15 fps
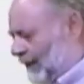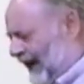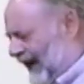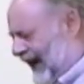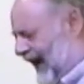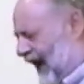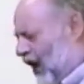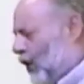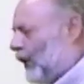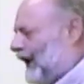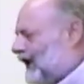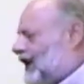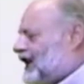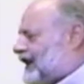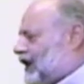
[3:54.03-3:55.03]
But here
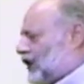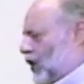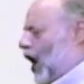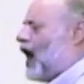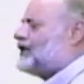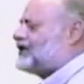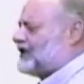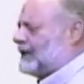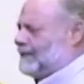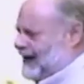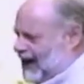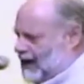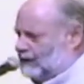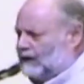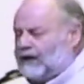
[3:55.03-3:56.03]
we look across the
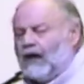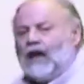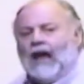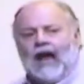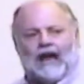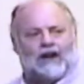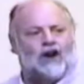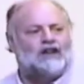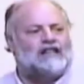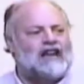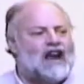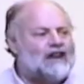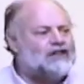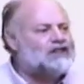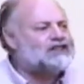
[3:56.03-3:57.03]
mountain, and on
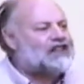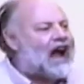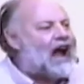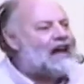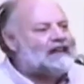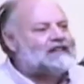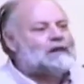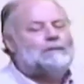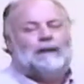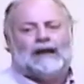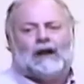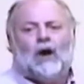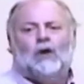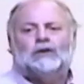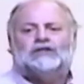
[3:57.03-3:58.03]
the other side is a
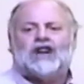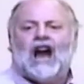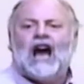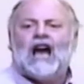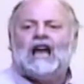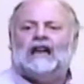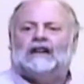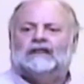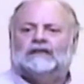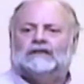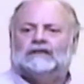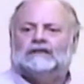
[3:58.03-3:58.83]
big old giant